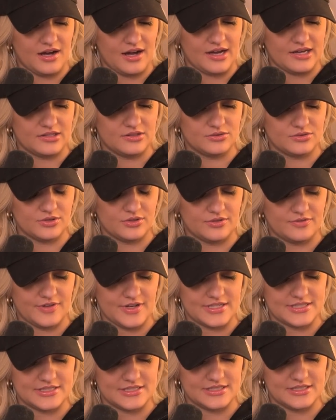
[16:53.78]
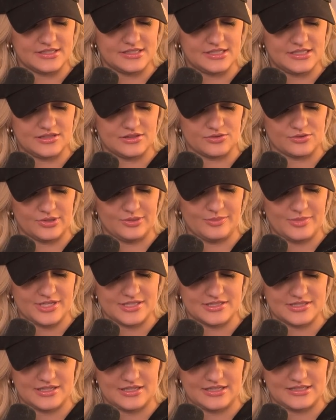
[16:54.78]
I don't know if I see it in 3
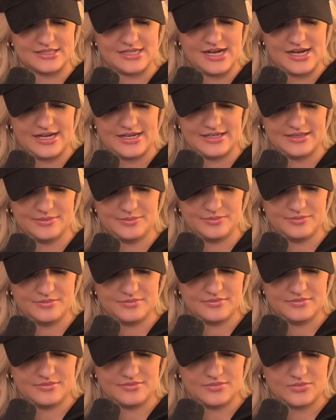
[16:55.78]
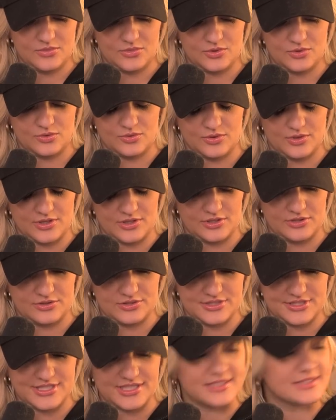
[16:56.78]
months at a time or
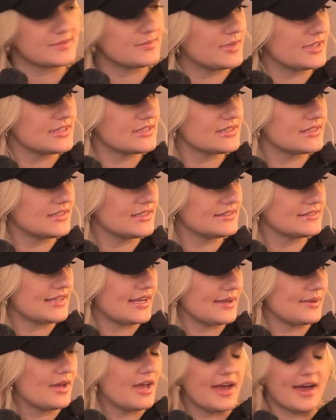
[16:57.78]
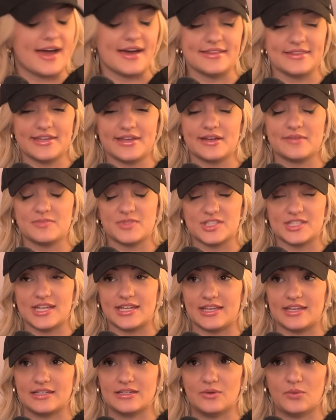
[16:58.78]
6 months at a time. I think I'm just
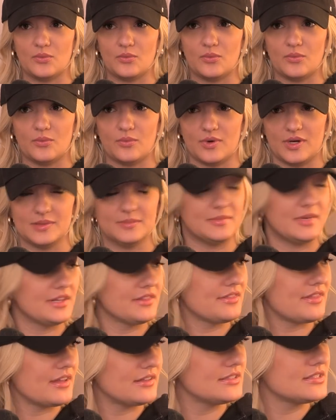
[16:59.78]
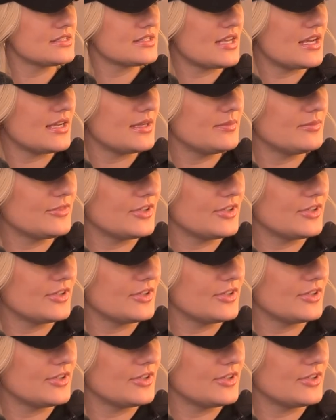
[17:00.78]
taking it 1 month at a time